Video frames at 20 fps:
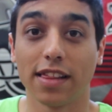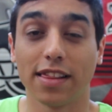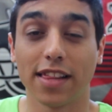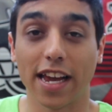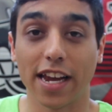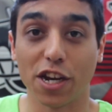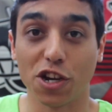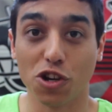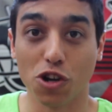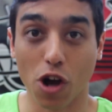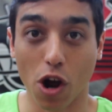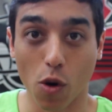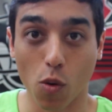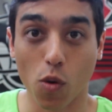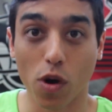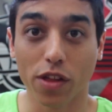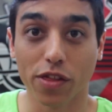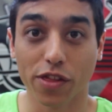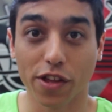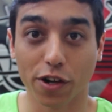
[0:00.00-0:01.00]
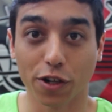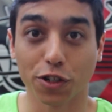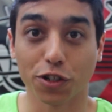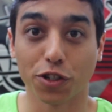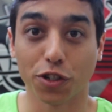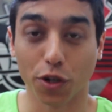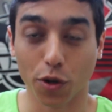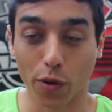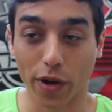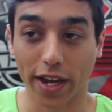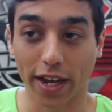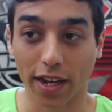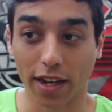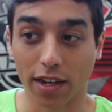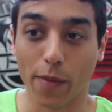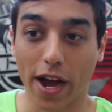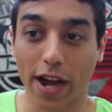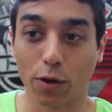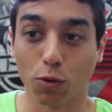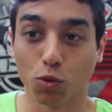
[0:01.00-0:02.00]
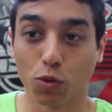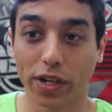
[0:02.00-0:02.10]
They know what they're doing. I